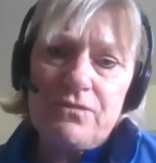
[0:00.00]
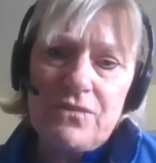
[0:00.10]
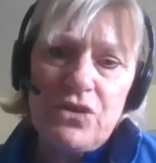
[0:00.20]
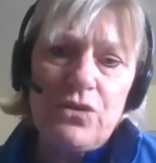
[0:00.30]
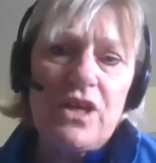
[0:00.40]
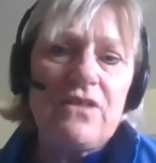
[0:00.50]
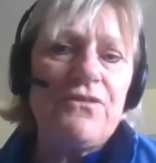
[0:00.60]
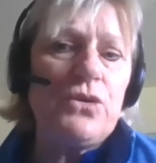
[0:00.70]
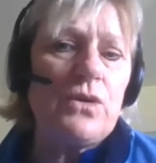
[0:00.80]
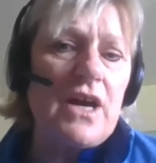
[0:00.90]
you get a
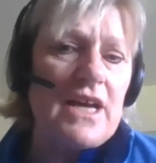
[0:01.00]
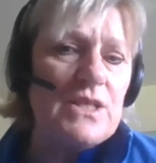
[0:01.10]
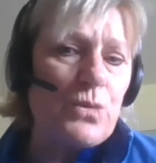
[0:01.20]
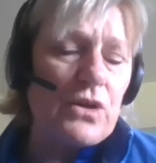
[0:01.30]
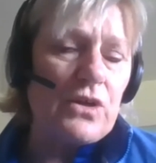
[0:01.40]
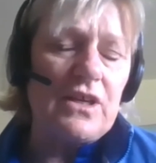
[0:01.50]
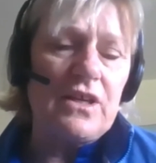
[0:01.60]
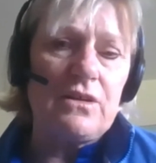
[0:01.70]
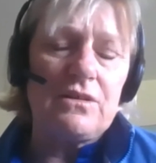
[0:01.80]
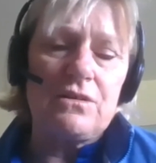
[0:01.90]
few guys working